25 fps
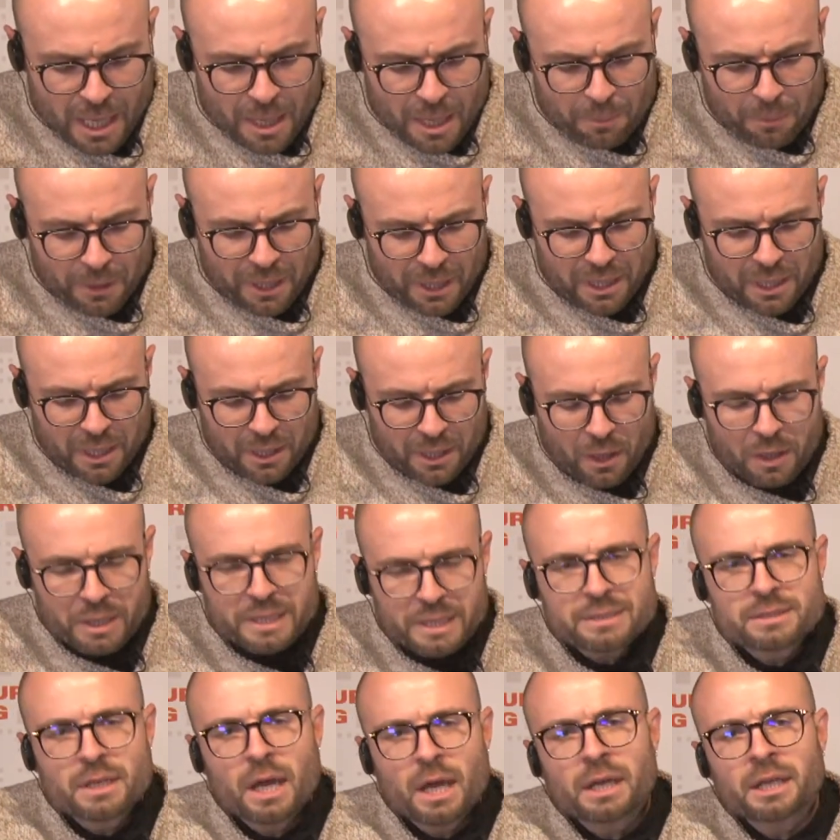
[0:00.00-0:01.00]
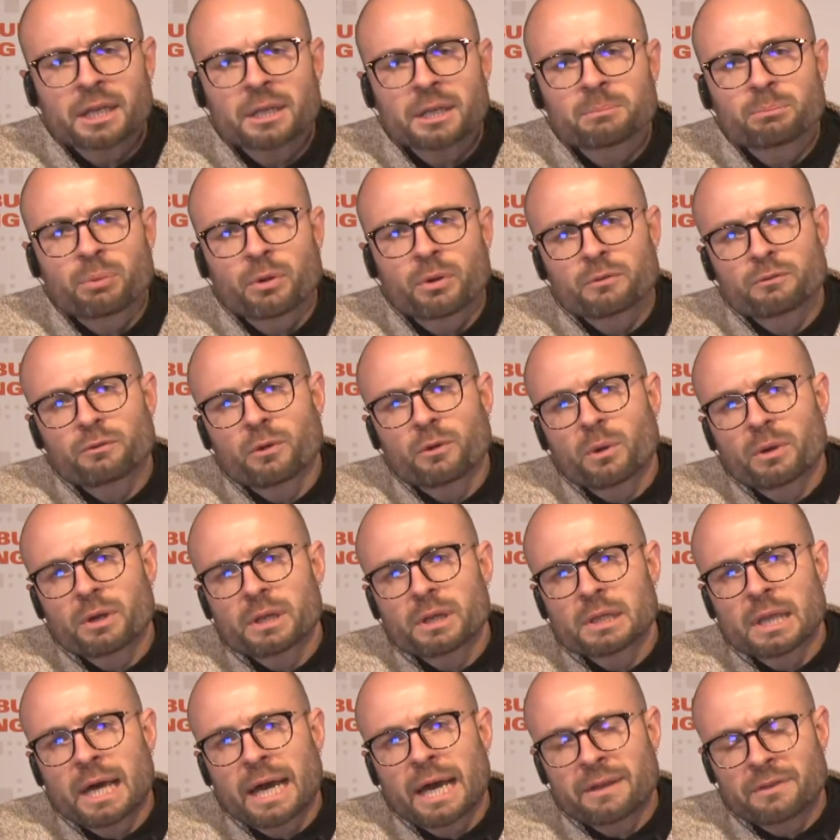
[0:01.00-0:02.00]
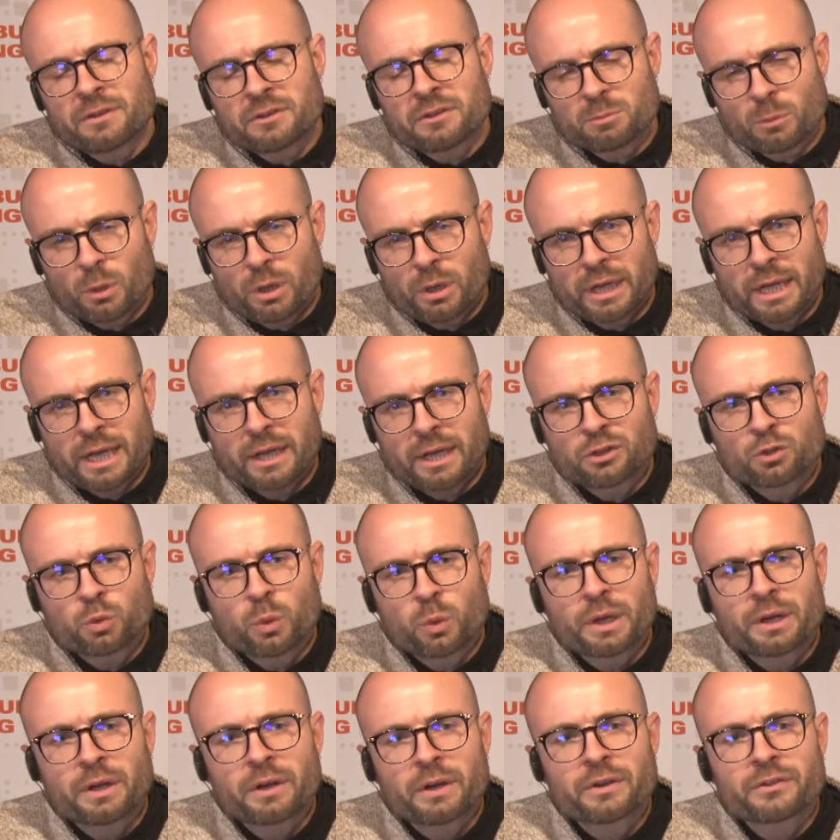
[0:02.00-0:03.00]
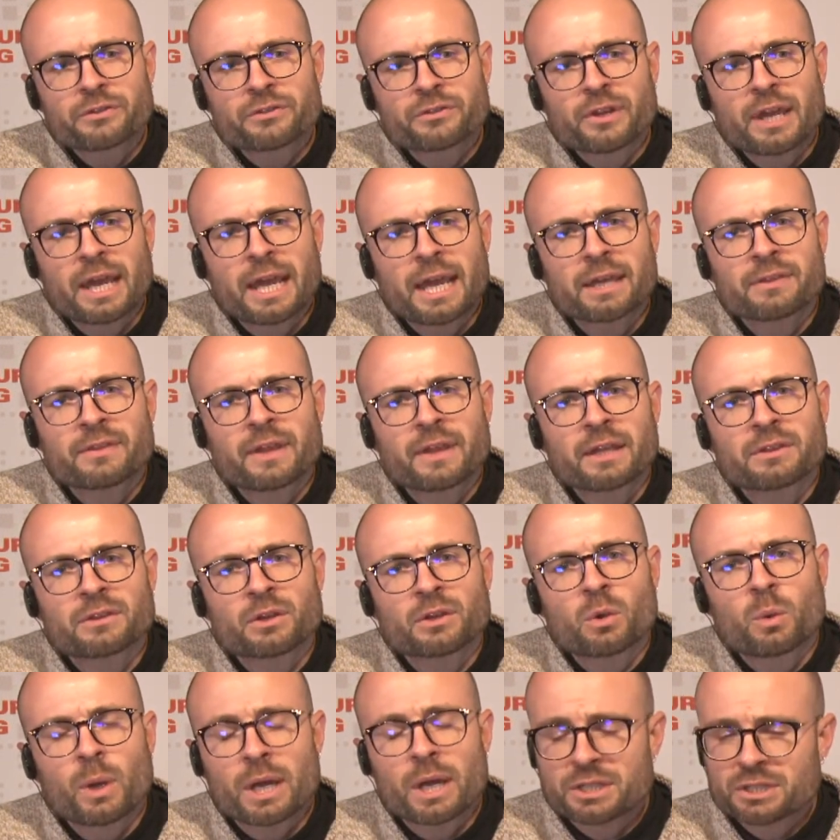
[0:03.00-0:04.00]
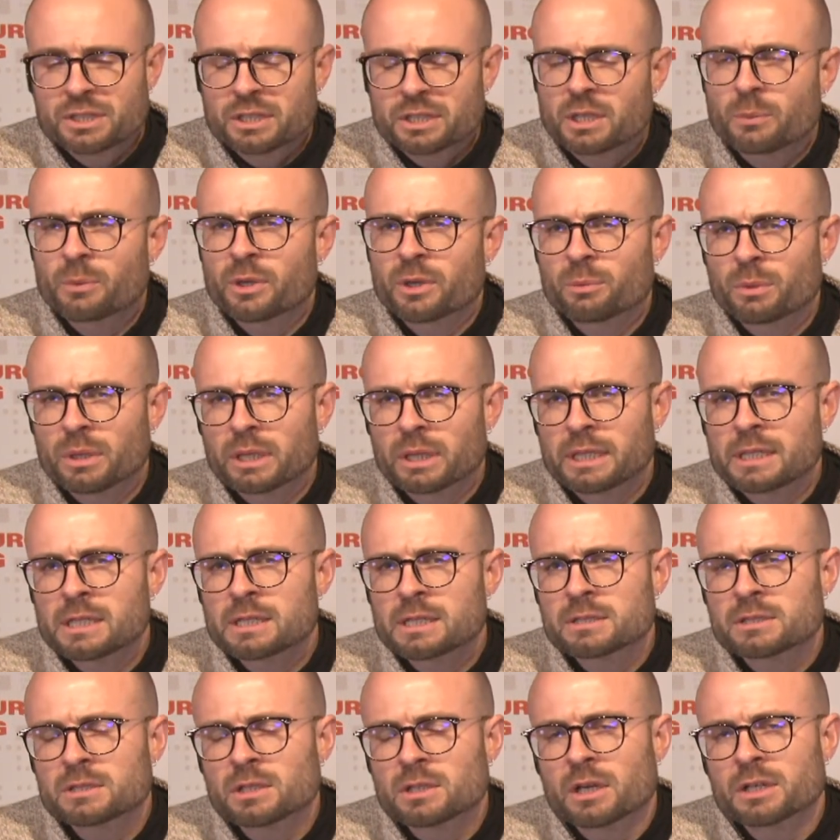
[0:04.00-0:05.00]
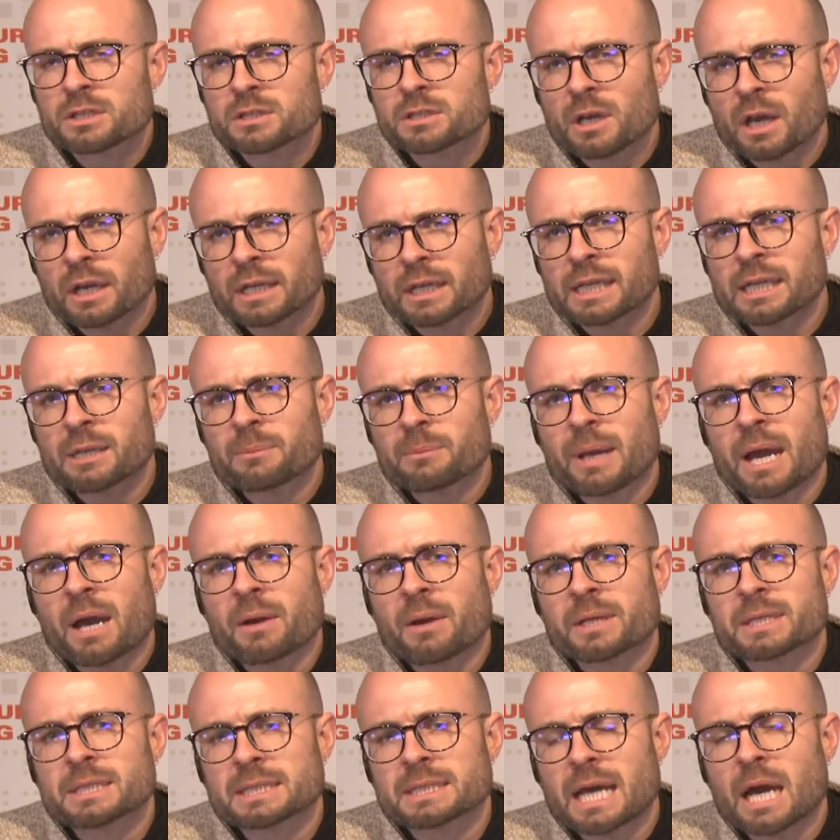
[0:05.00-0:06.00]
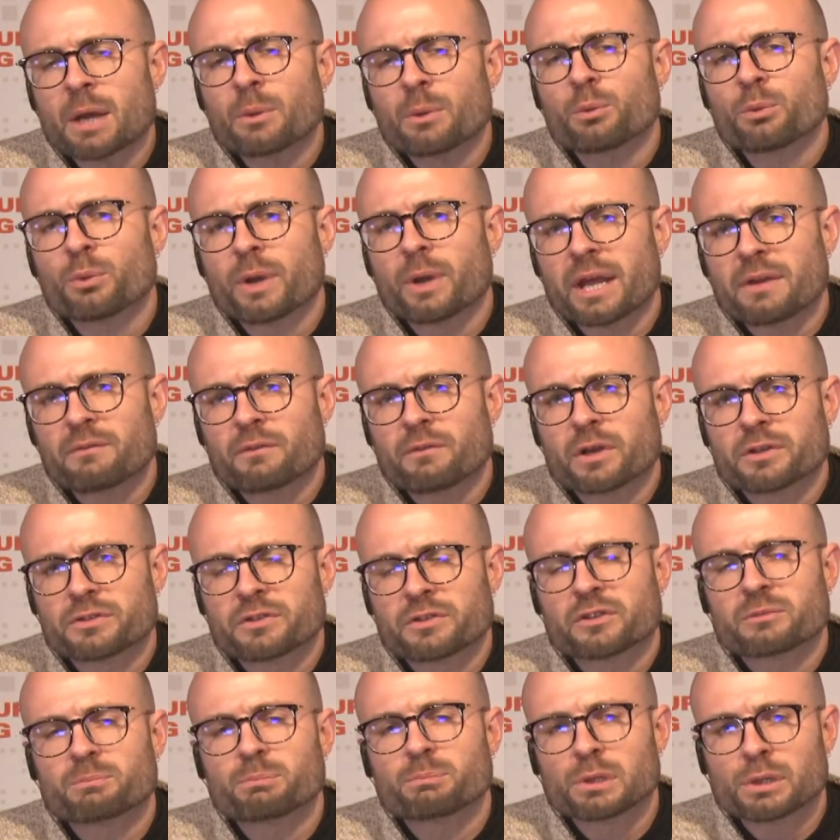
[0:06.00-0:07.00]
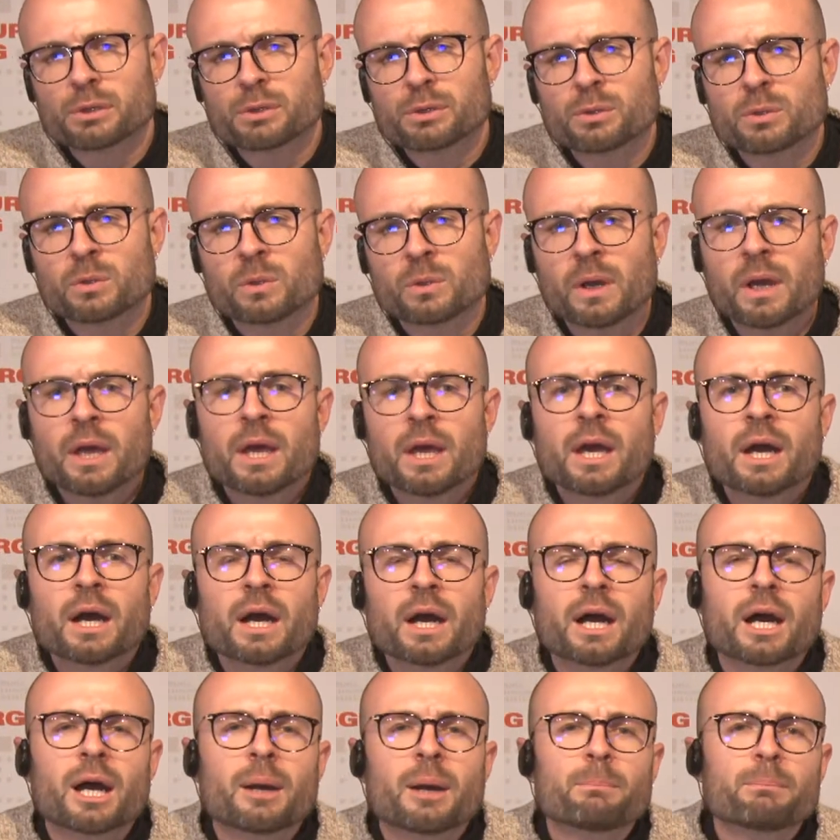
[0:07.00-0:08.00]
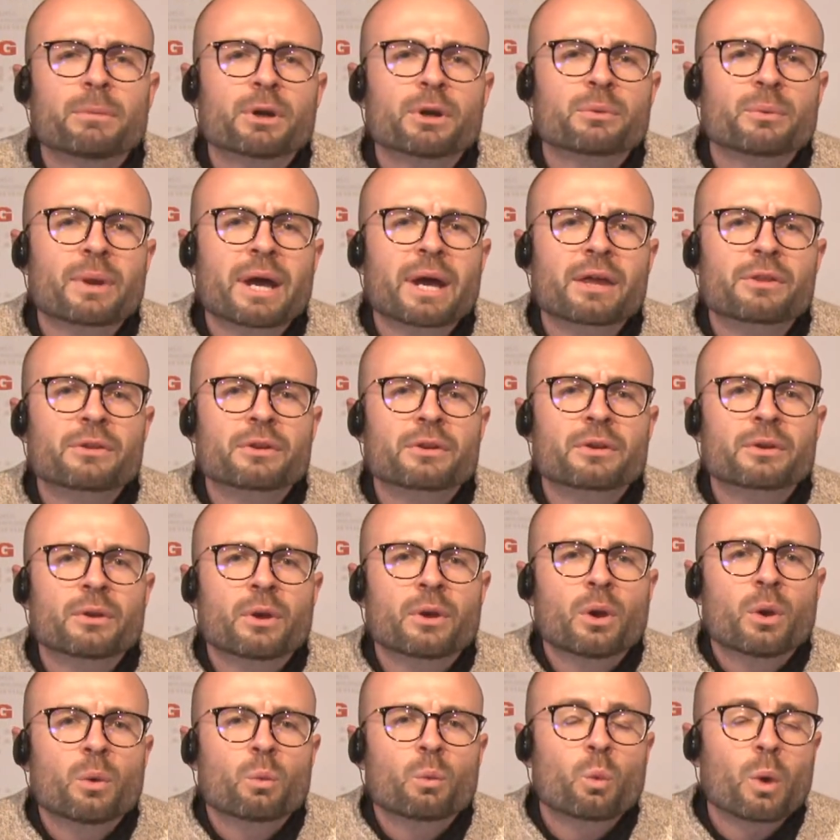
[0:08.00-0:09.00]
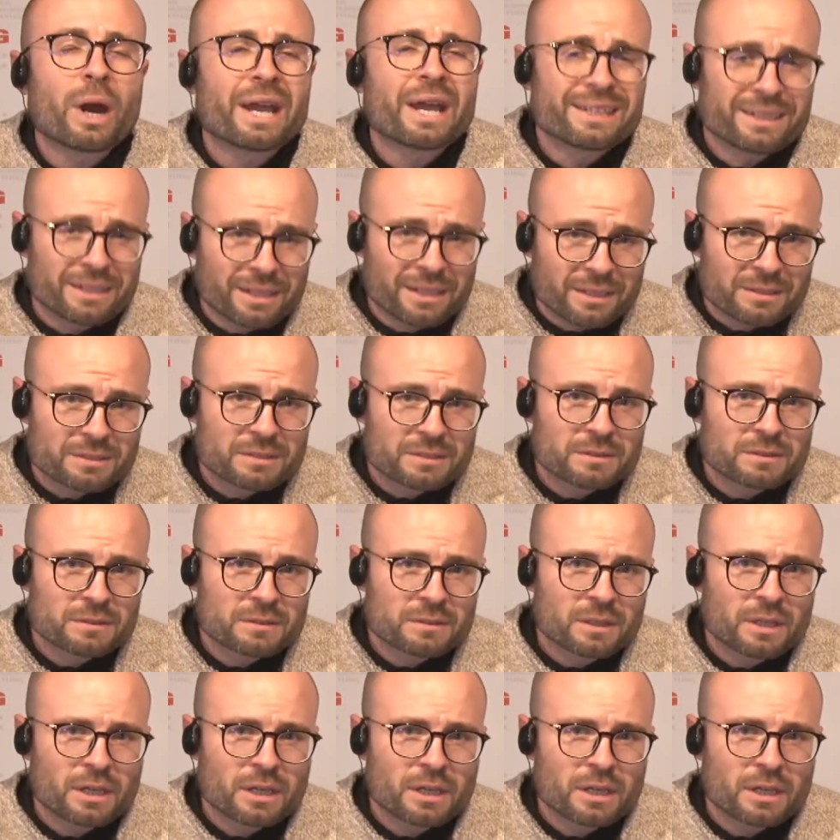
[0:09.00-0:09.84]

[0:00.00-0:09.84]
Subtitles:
But Arne Duncan put forward a line this morning on Twitter saying that the question that we really need to start talking about is not red versus blue, but rather whiteness.